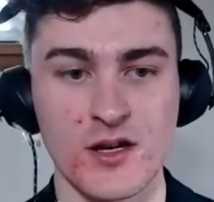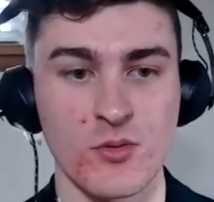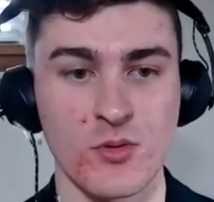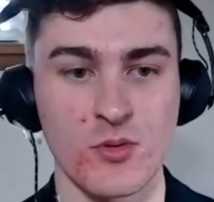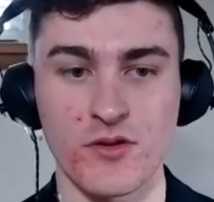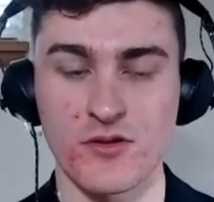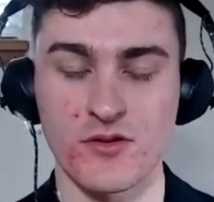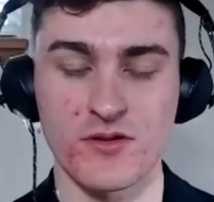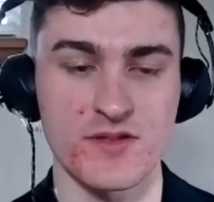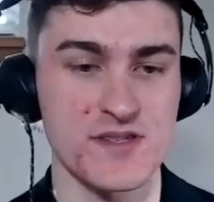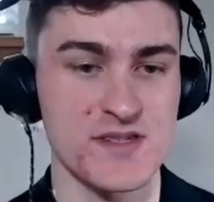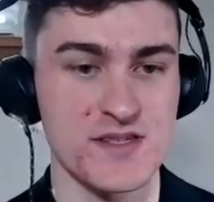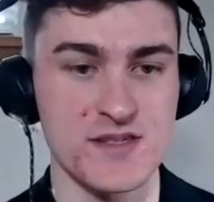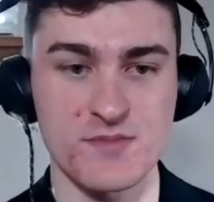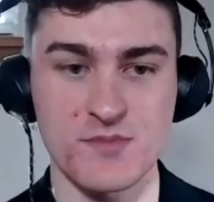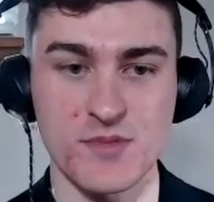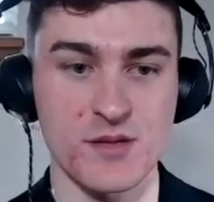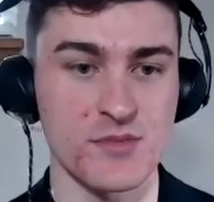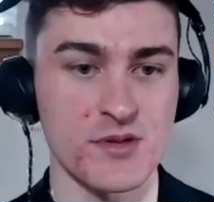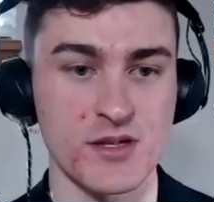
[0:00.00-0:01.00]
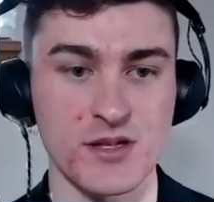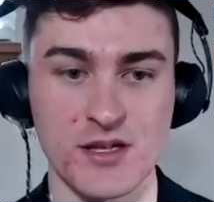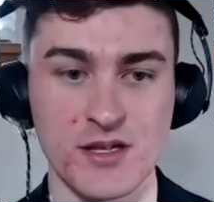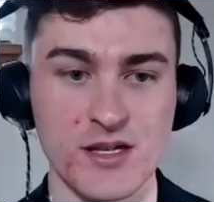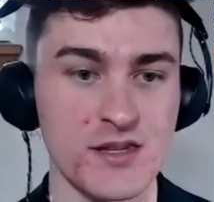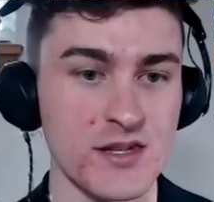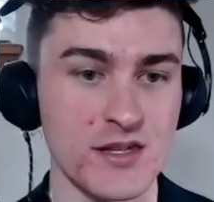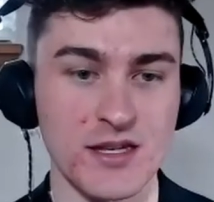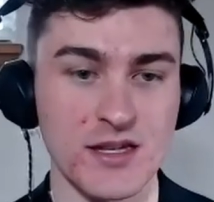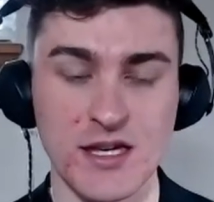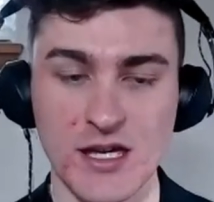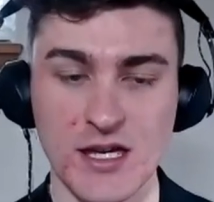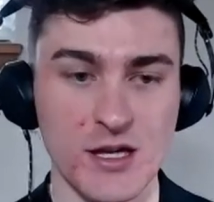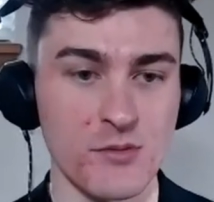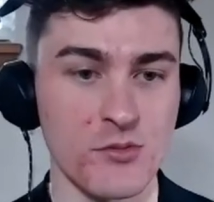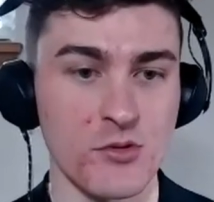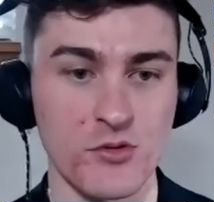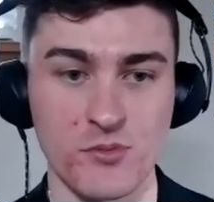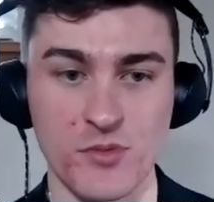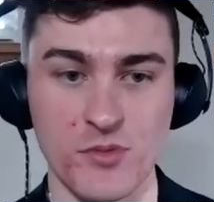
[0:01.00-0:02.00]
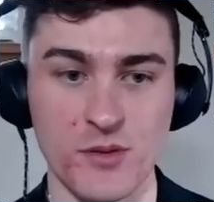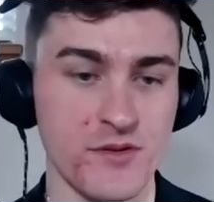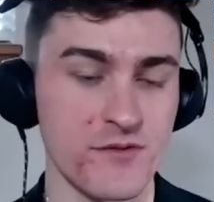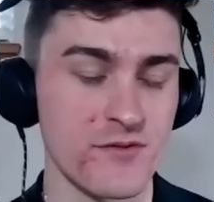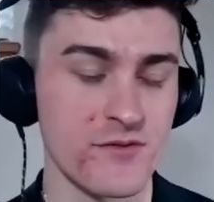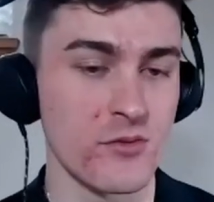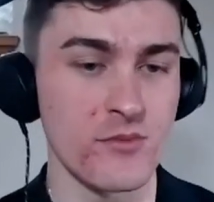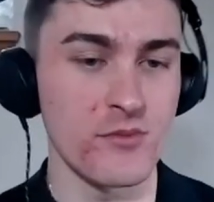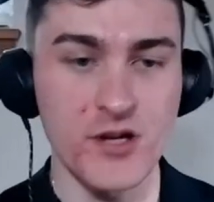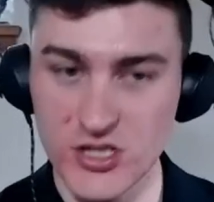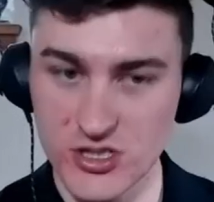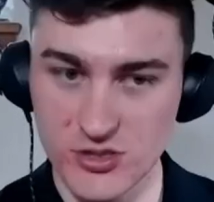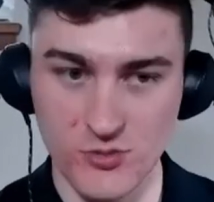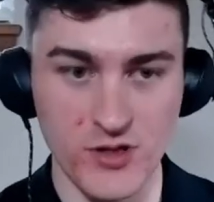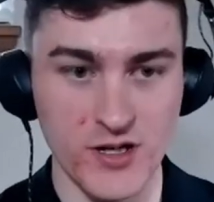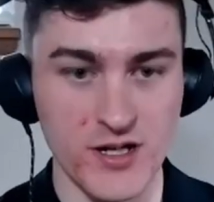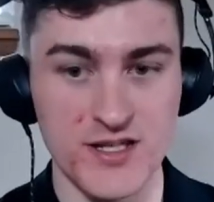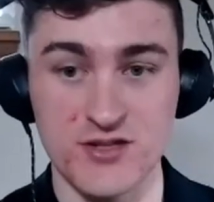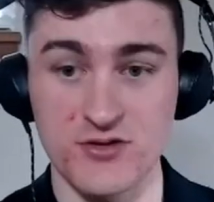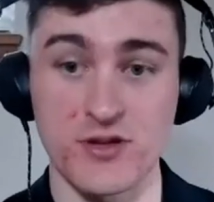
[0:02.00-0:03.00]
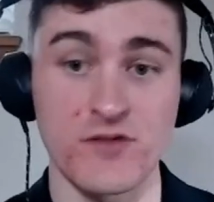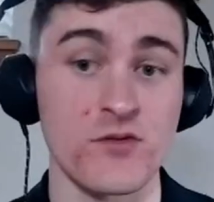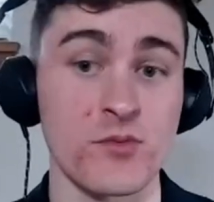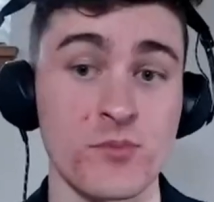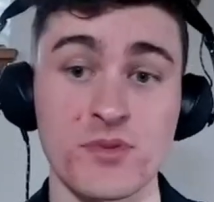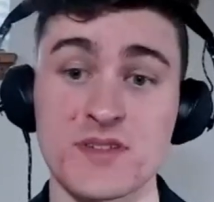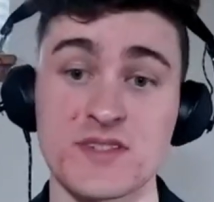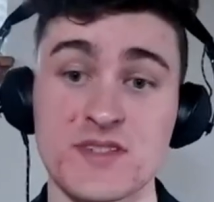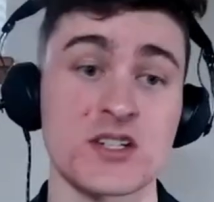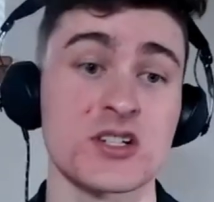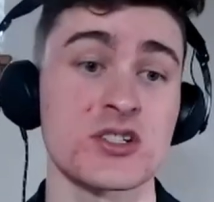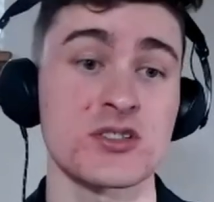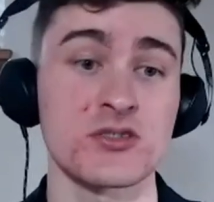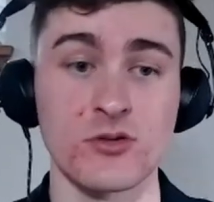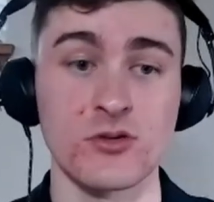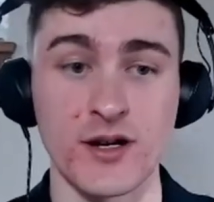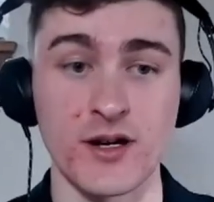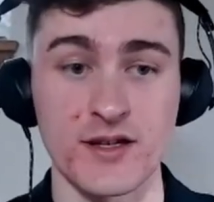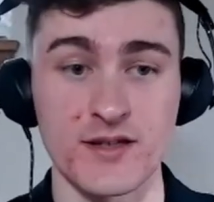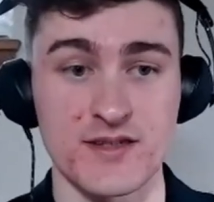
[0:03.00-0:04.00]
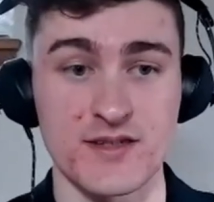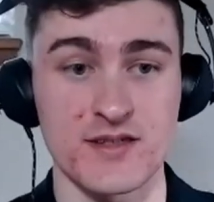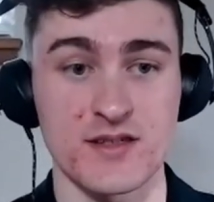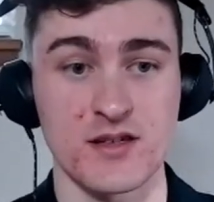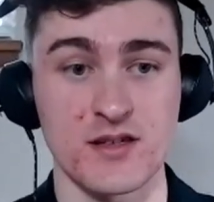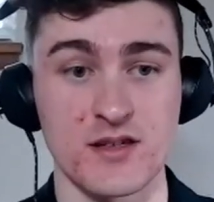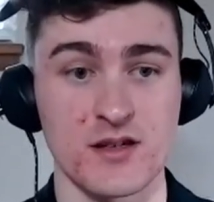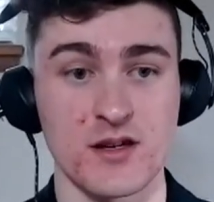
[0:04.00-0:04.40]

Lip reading: whether it's maybe in the game or maybe formation-wise or even positional-wise,